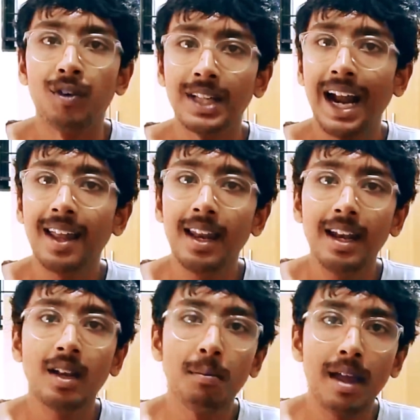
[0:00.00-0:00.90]
For that, you
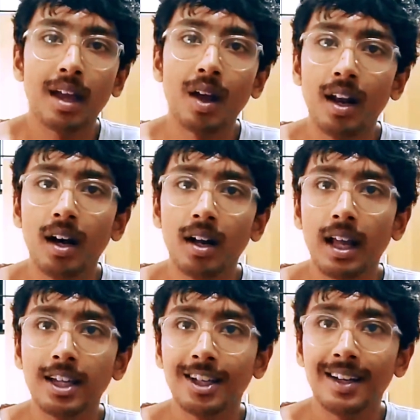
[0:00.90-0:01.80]
need to make your
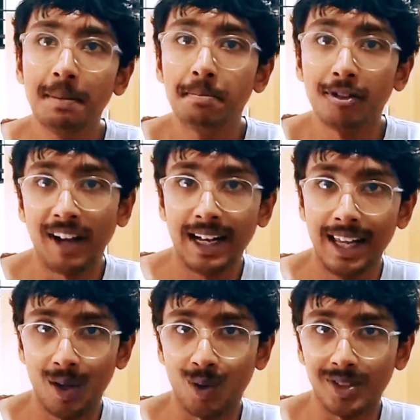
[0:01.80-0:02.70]
learning journey perfectly
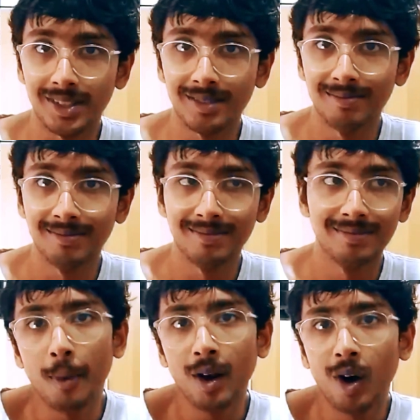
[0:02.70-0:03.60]
yours.
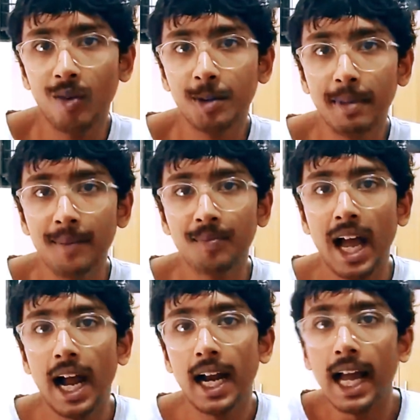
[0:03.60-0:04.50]
Hop on a call with me
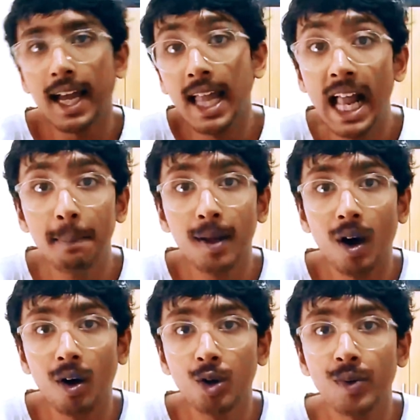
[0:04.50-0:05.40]
and I can help you
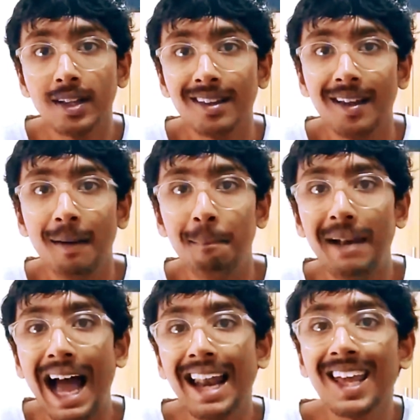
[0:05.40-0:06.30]
out with
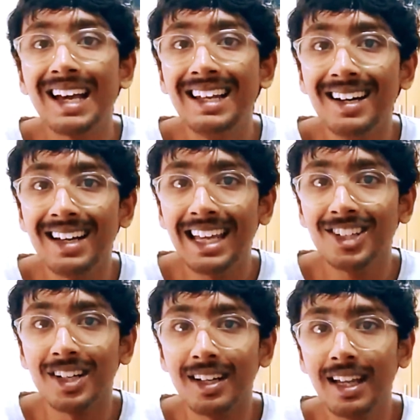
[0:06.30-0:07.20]
planning a learning
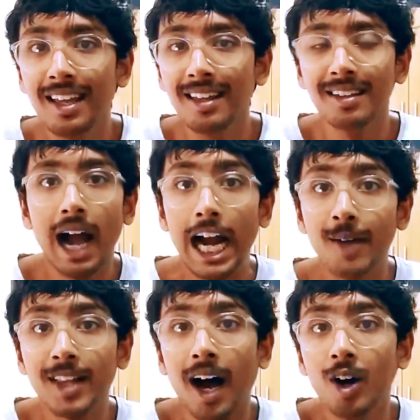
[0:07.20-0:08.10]
journey, guide
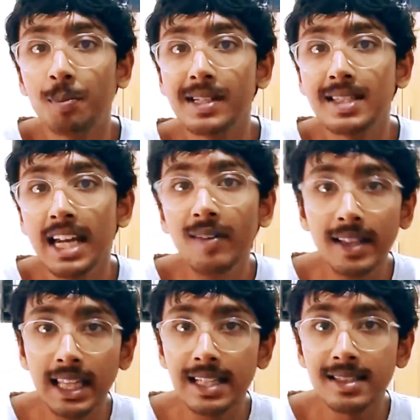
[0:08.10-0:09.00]
you with how to proceed
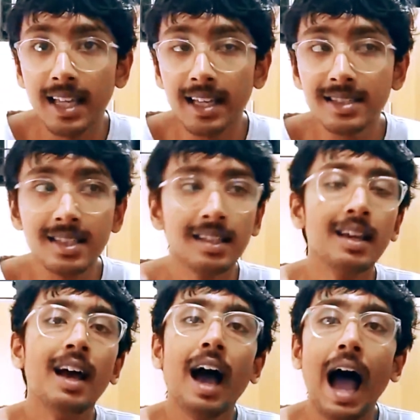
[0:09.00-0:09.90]
with these things,
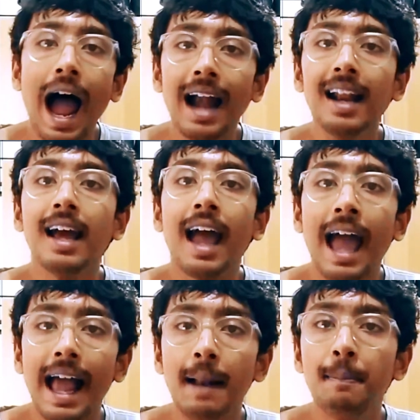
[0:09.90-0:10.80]
and
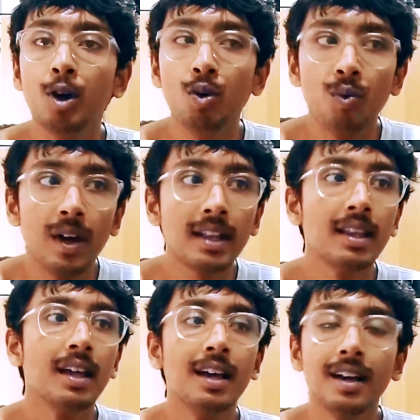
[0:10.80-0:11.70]
help you with